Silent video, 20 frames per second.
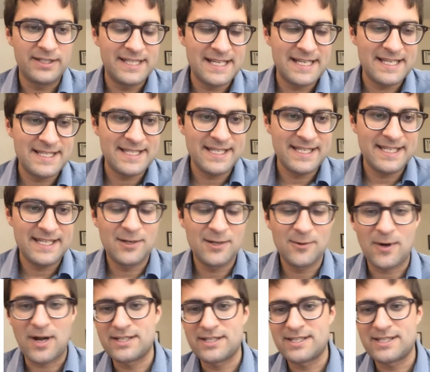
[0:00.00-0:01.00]
Daisy
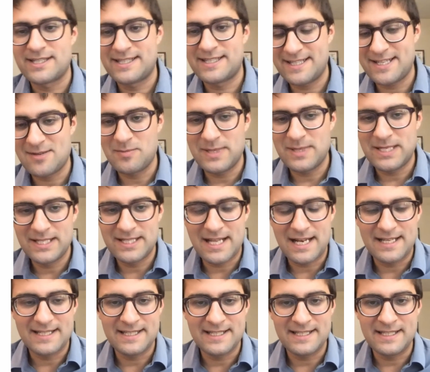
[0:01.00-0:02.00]
cross CMB
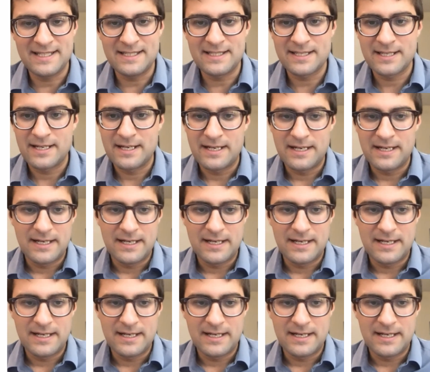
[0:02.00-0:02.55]
analyses.